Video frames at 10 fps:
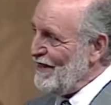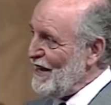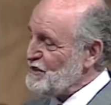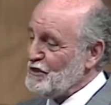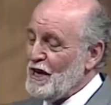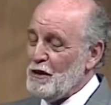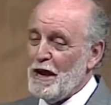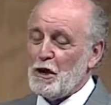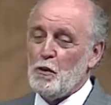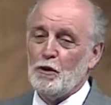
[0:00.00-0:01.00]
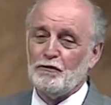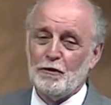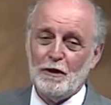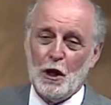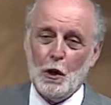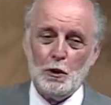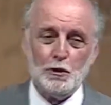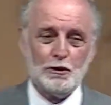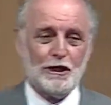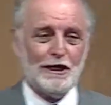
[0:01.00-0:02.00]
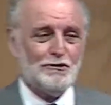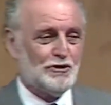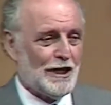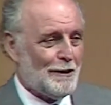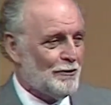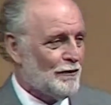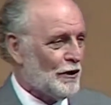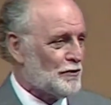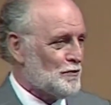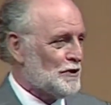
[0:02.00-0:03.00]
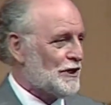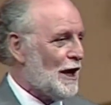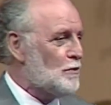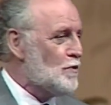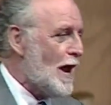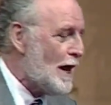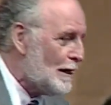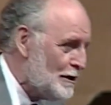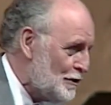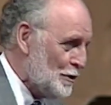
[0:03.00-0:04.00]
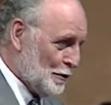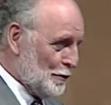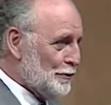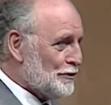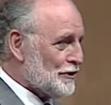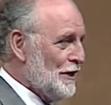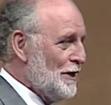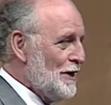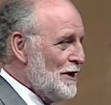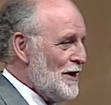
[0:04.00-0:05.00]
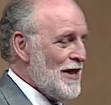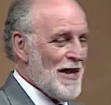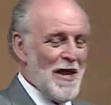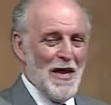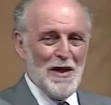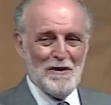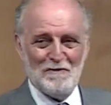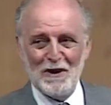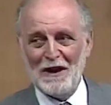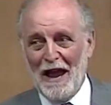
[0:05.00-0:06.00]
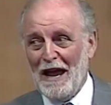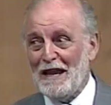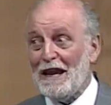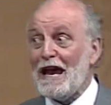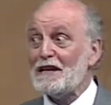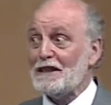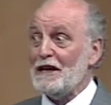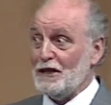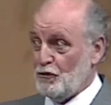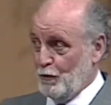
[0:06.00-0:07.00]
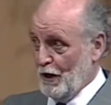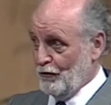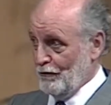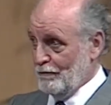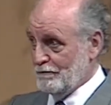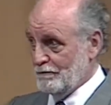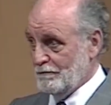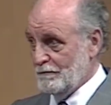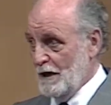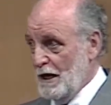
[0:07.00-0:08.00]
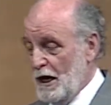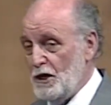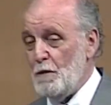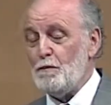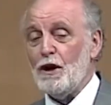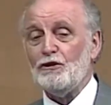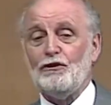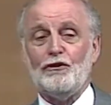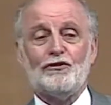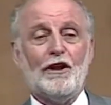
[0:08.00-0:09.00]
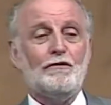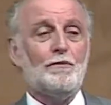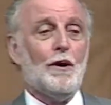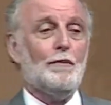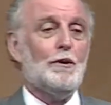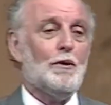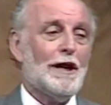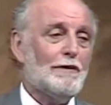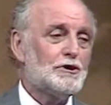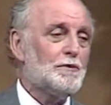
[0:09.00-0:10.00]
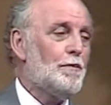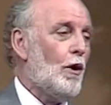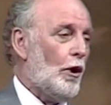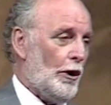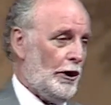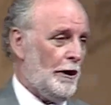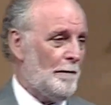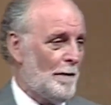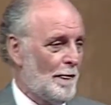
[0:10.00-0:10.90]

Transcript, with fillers: That's a direct quote from the old King James Version, which I rarely use, but I like that expression. It impressed itself upon me when I was a boy.